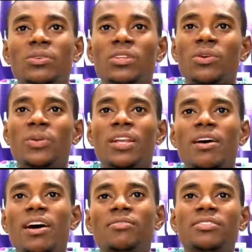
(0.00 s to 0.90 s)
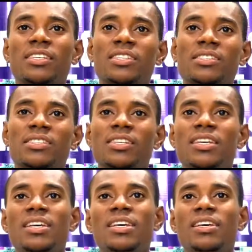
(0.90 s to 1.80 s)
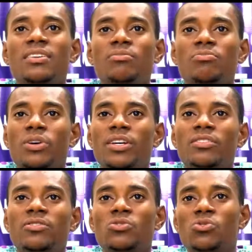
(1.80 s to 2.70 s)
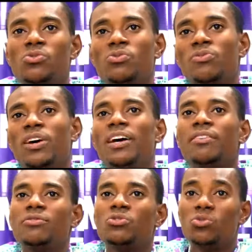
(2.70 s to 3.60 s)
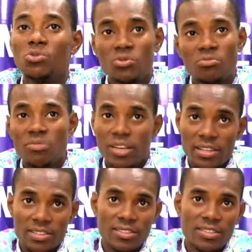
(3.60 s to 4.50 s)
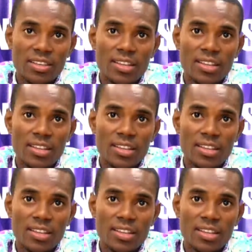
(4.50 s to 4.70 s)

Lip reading: and then we now have 6.252 minutes.